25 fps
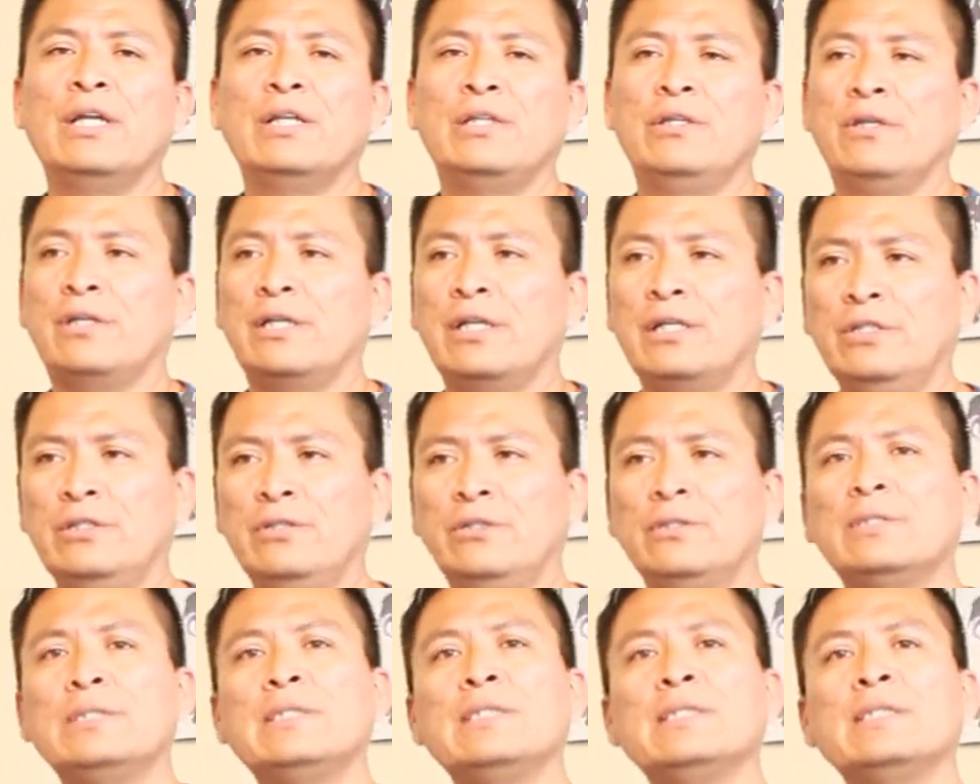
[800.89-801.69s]
you can
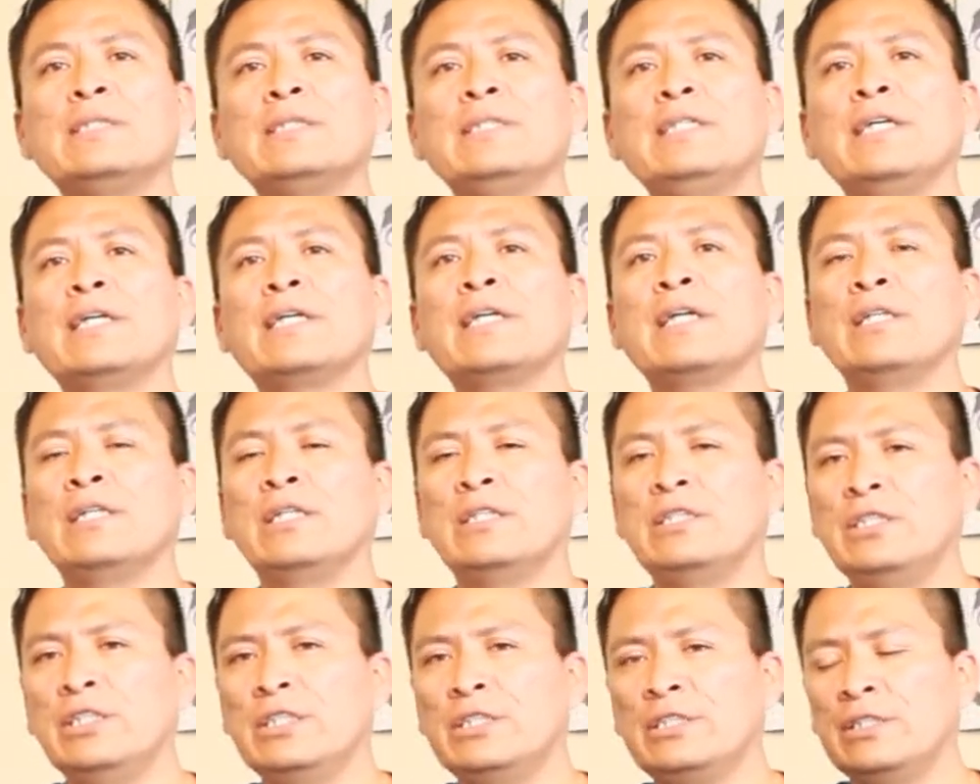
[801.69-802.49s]
use the stick in
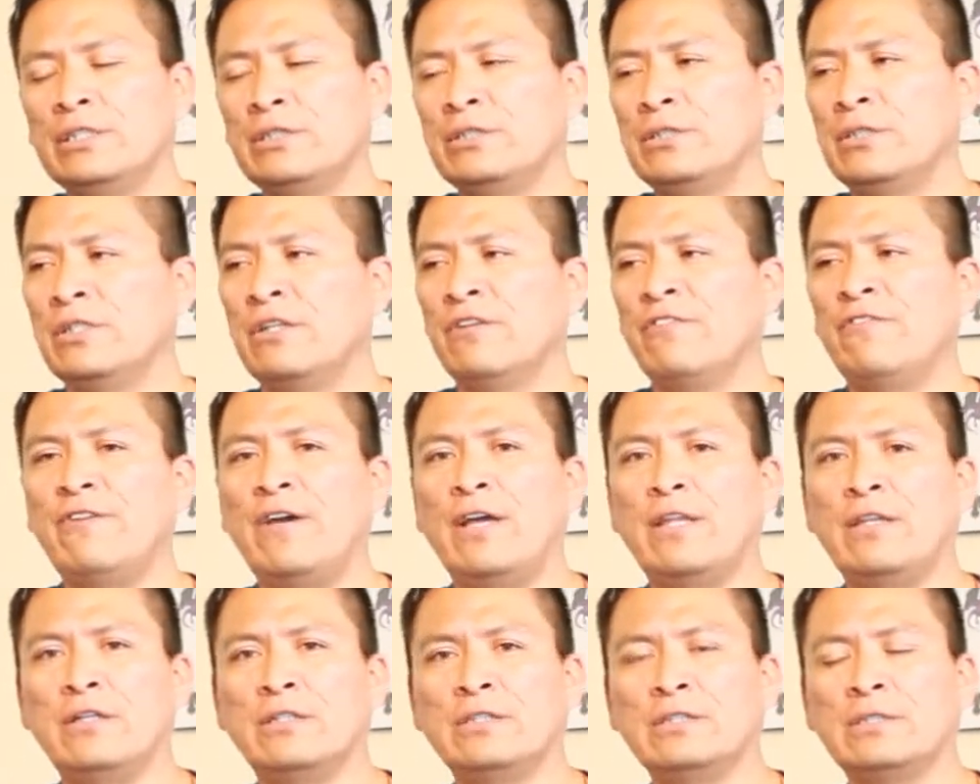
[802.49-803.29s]
addition to the
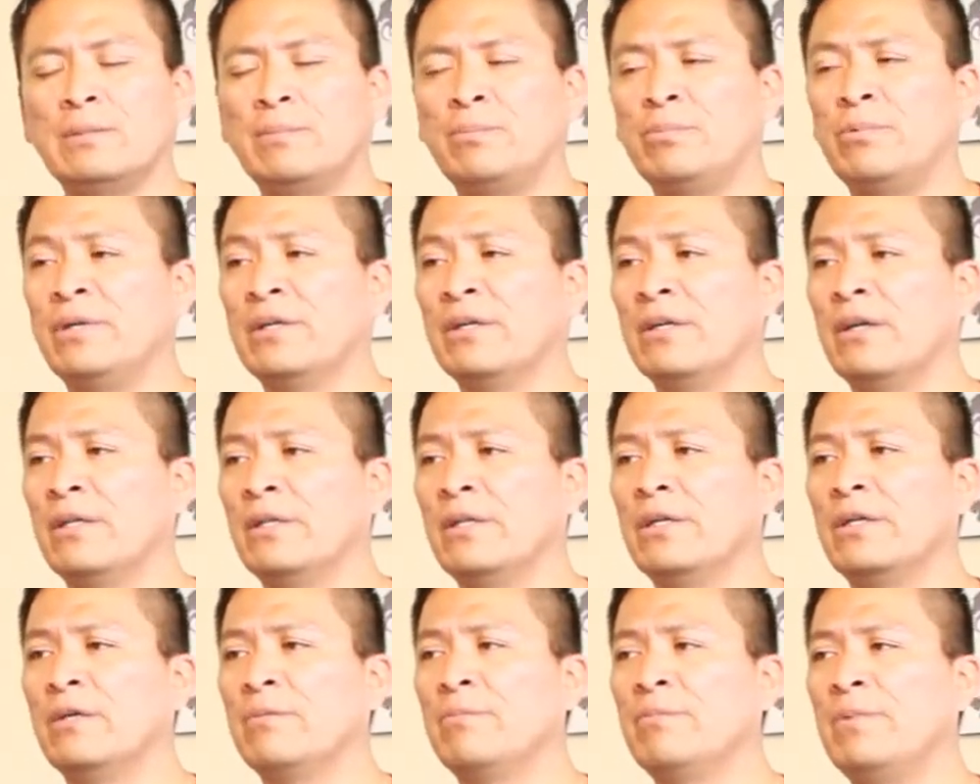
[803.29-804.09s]
feathers to bring a
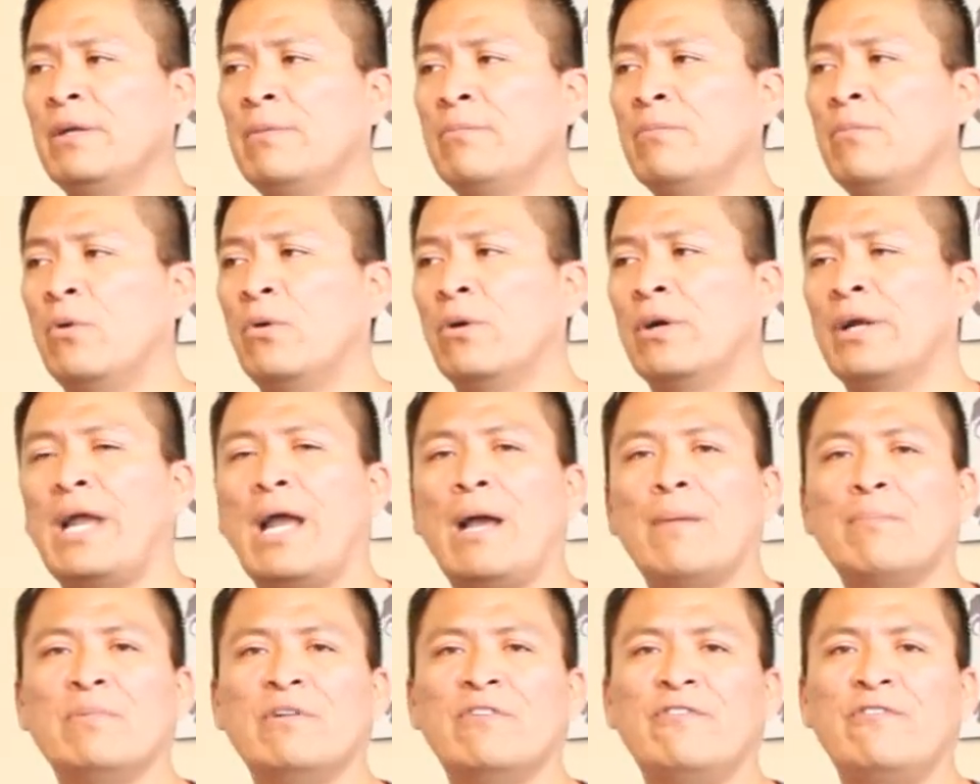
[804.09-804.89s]
little bit more
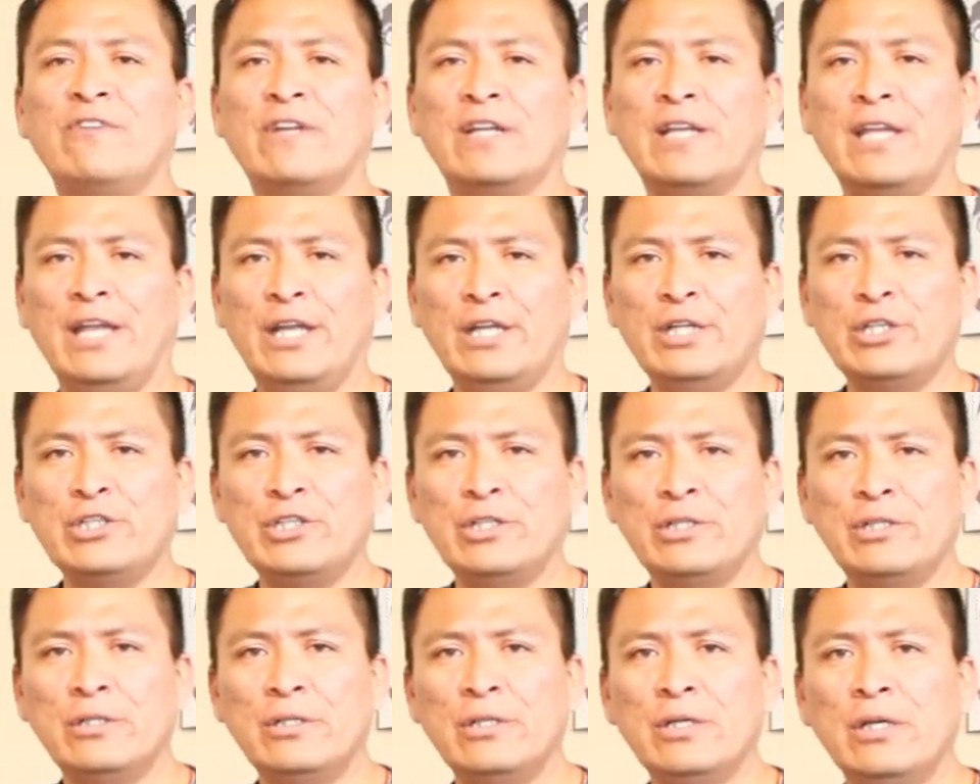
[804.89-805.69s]

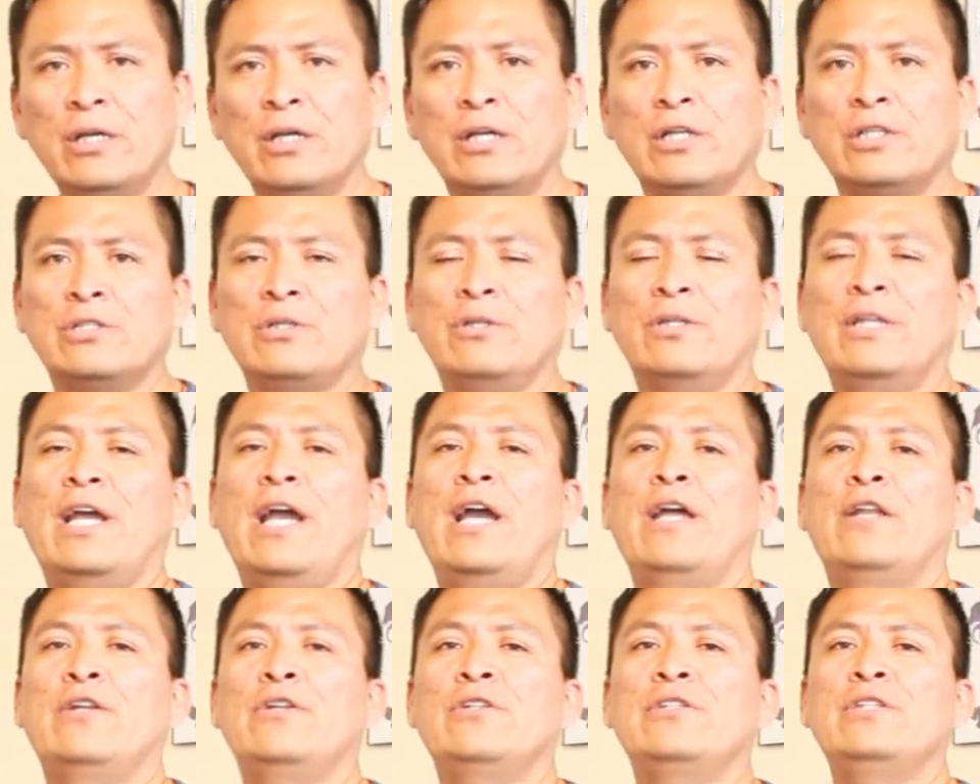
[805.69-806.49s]
amplification to the
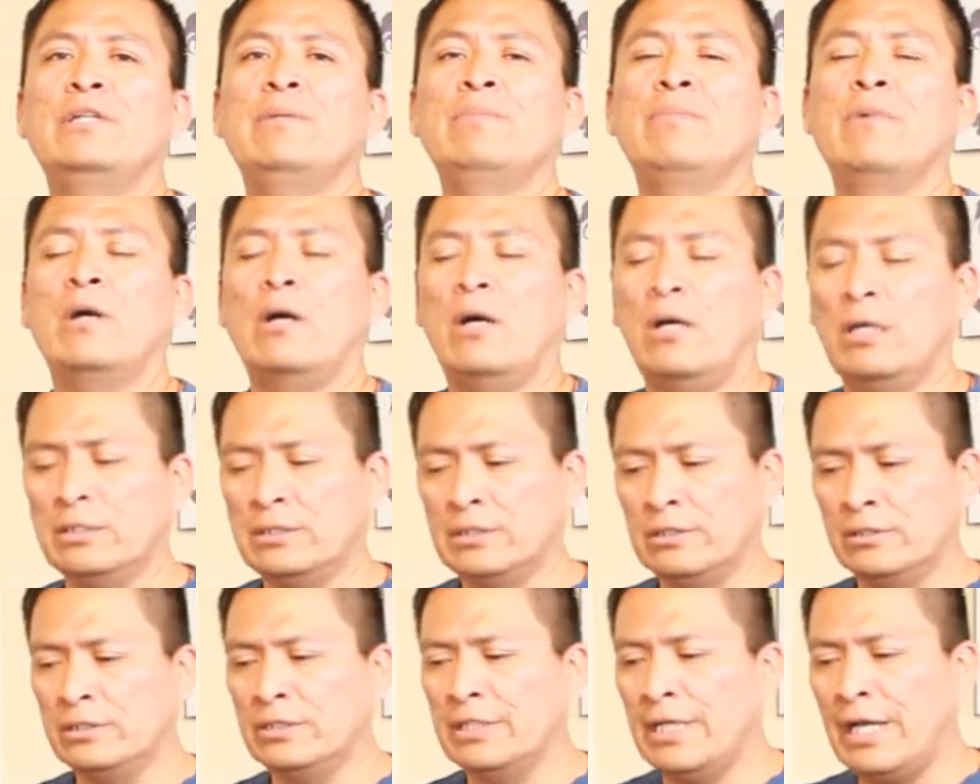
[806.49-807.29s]
energy, but
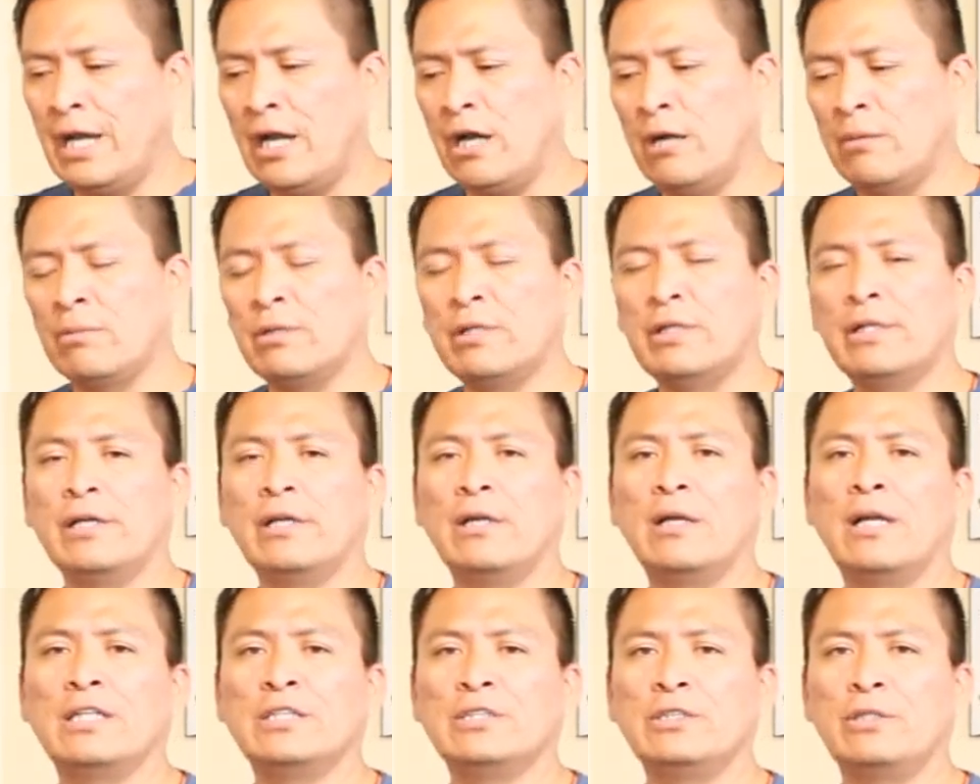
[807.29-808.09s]
also to help
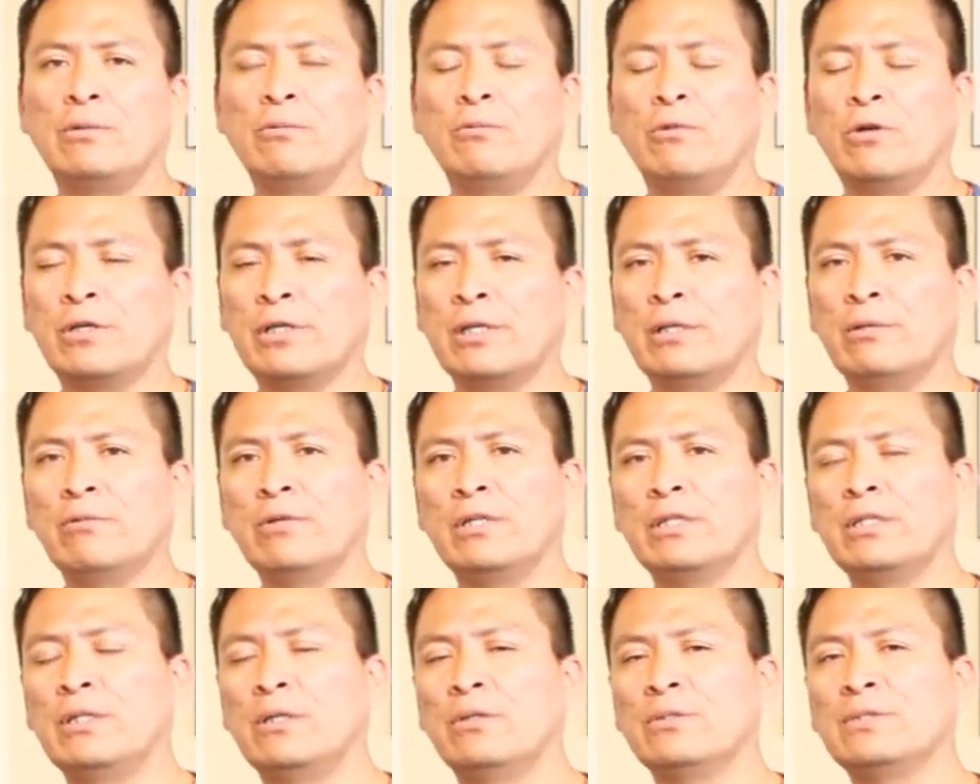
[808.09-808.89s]
clear as you're working
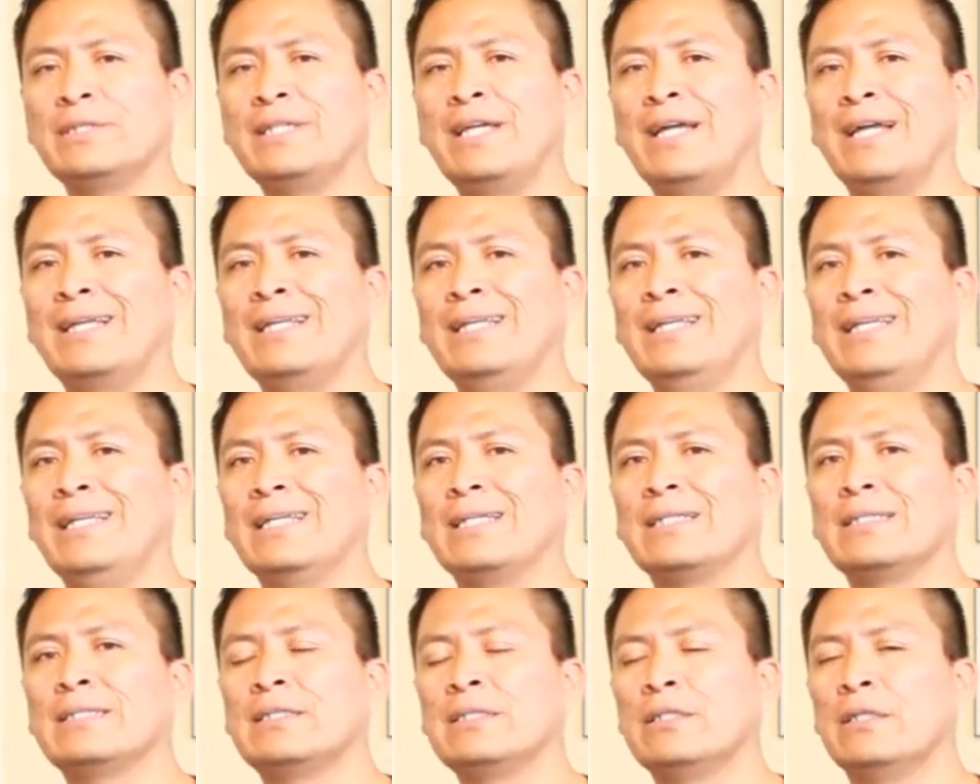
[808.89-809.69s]
with those
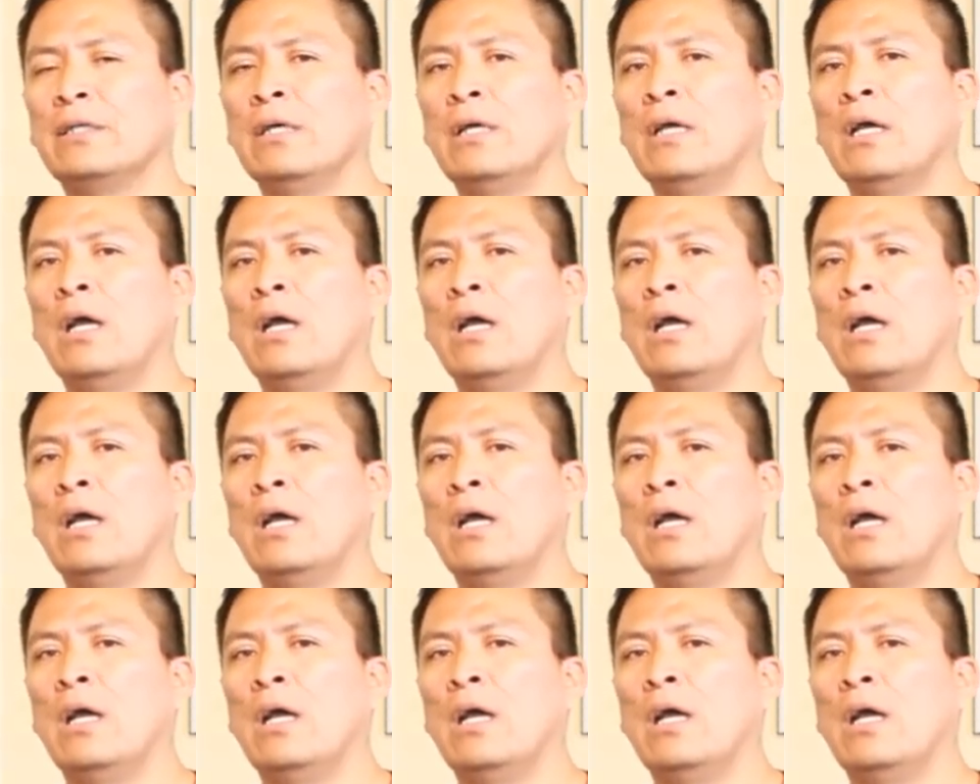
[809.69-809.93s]
techniques.